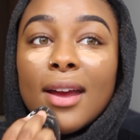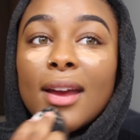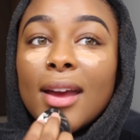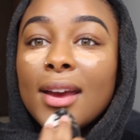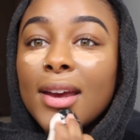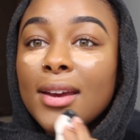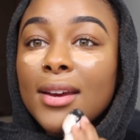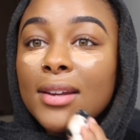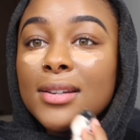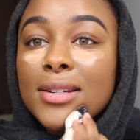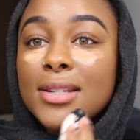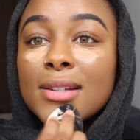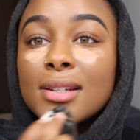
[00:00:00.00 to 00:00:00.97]

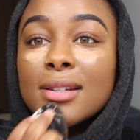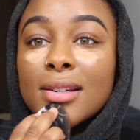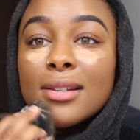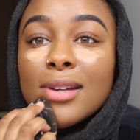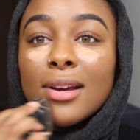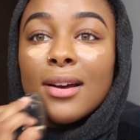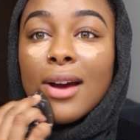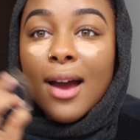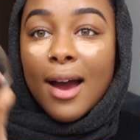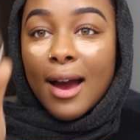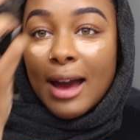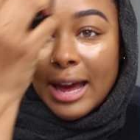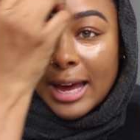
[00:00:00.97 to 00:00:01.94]
and
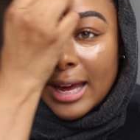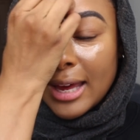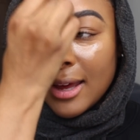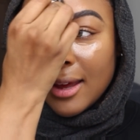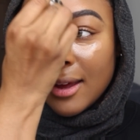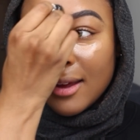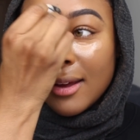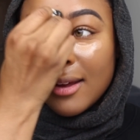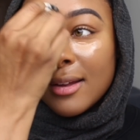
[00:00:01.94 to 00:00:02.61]
I